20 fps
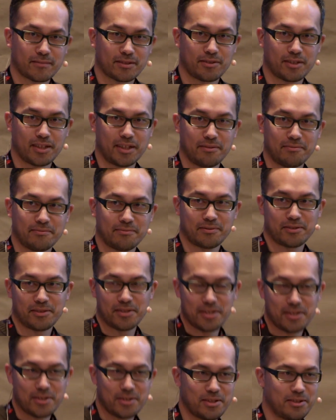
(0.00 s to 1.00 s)
Okay, so
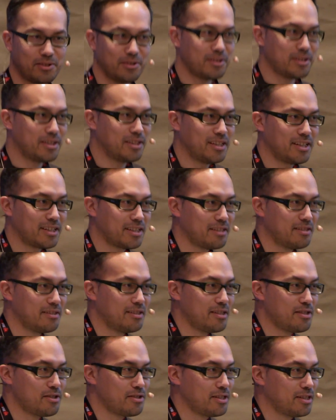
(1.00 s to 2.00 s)
this is like in a
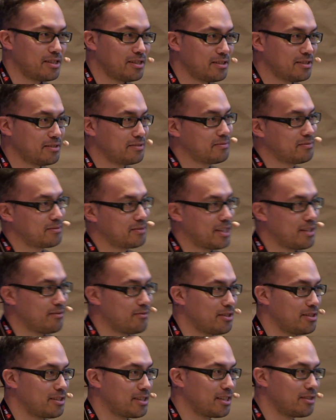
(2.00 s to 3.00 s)
nutshell
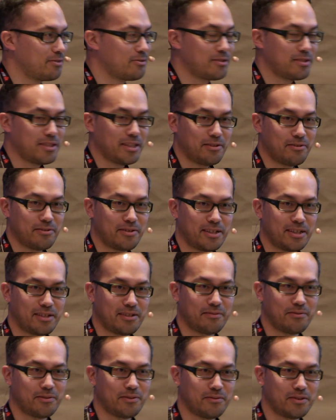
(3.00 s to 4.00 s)
everything I could say to that
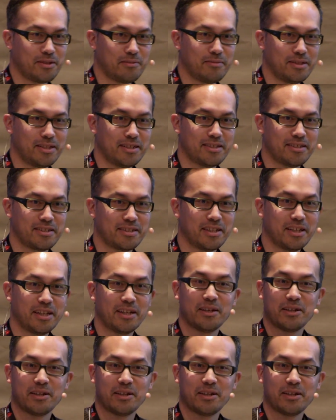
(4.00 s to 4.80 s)
in 15 minutes.